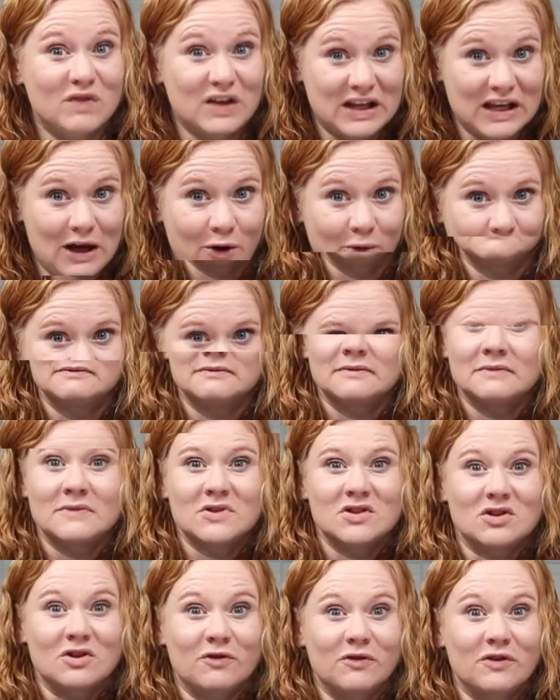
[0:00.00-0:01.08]
video.
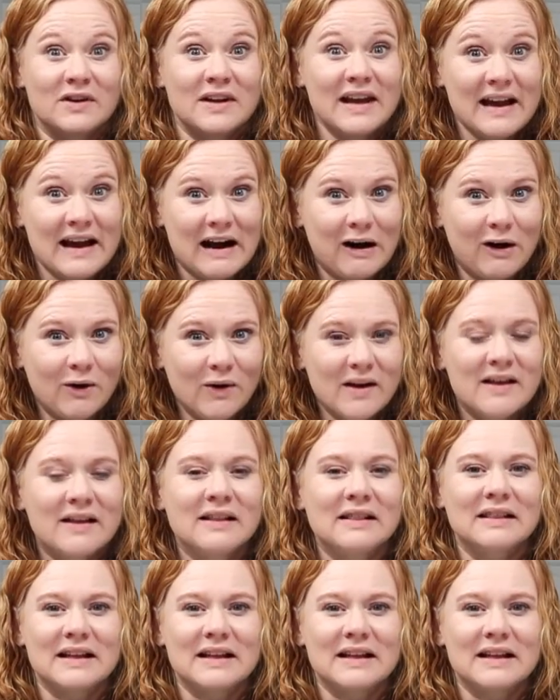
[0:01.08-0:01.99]
So for now,